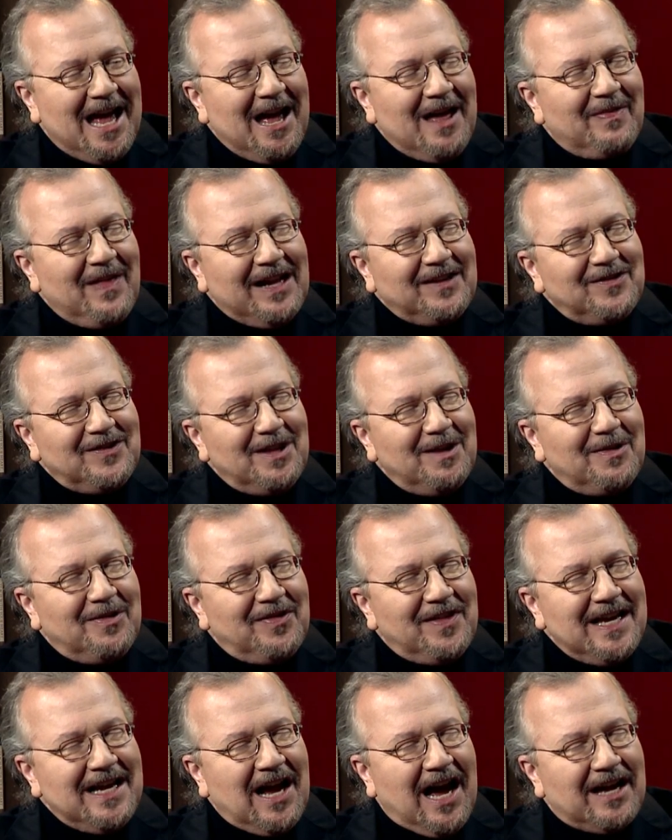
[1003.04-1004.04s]
That's the
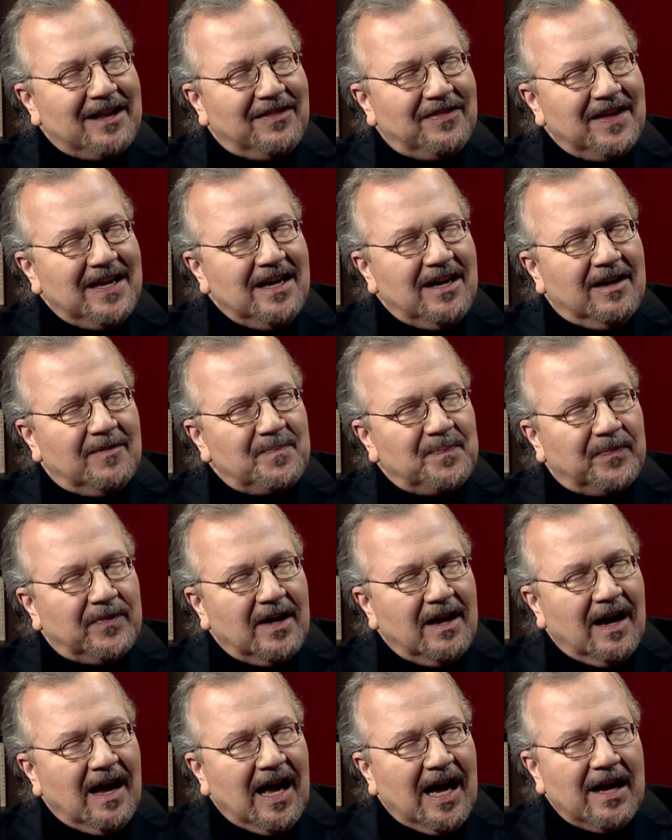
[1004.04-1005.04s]
thing I think
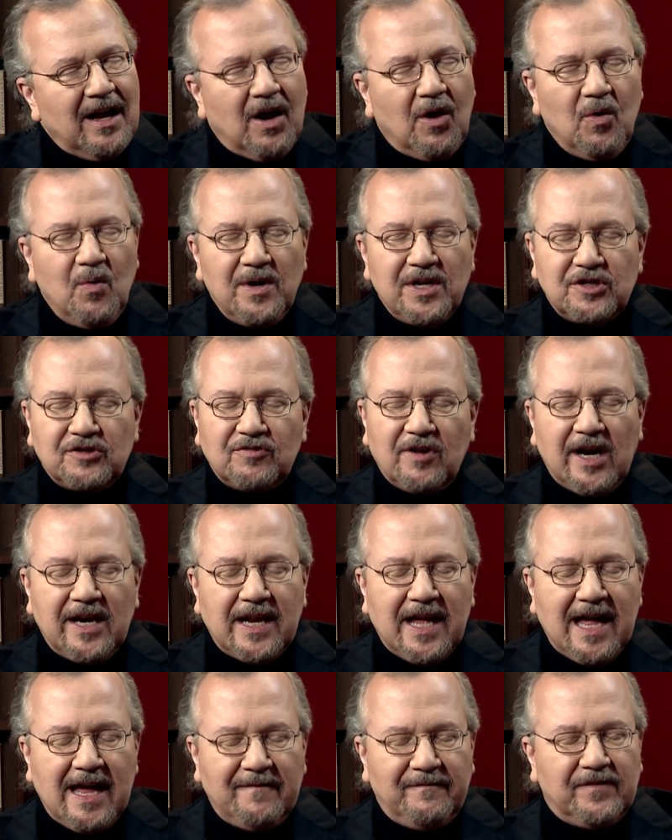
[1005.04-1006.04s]
I always try
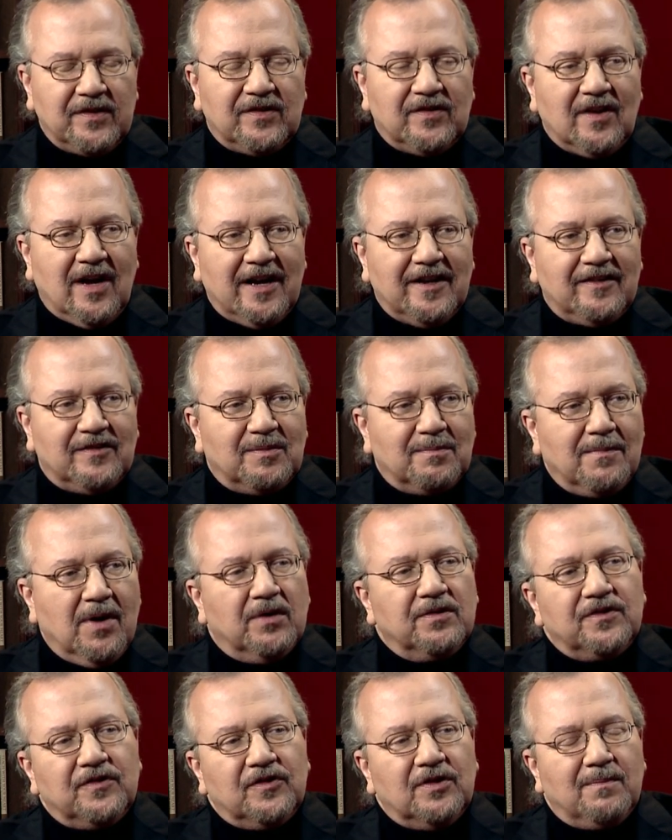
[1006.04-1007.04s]
to emphasize
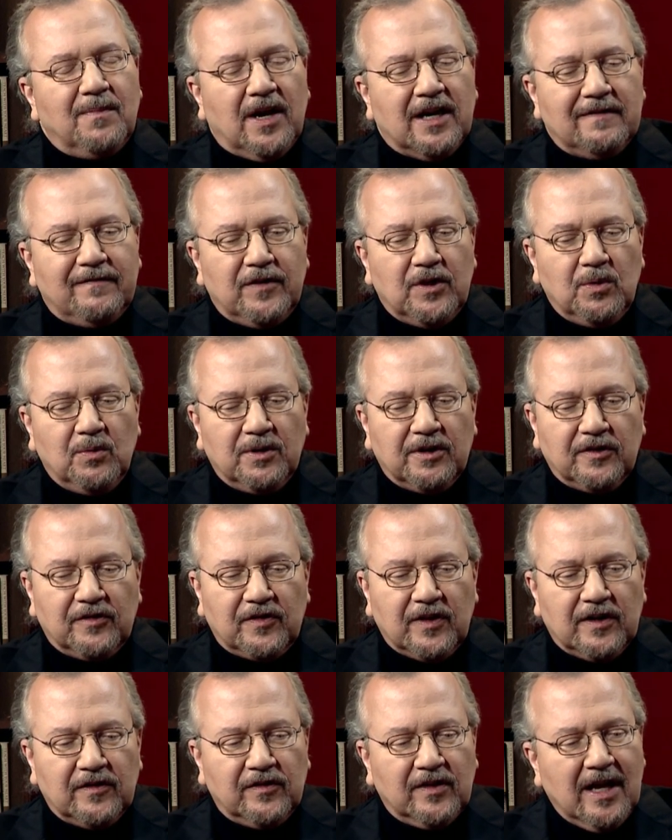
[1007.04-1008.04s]
most to my viewers,
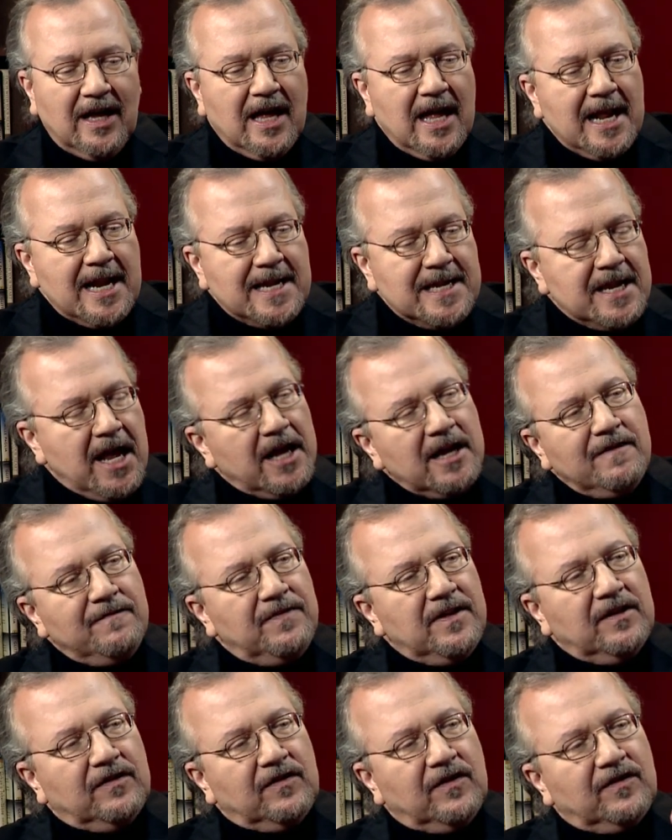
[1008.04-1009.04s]
is none of
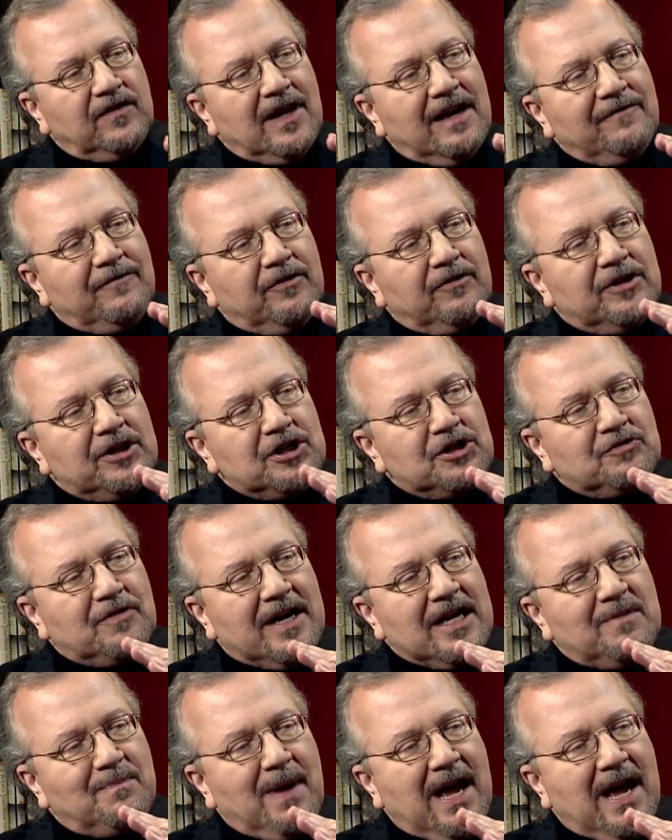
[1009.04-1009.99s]
this is ever a straight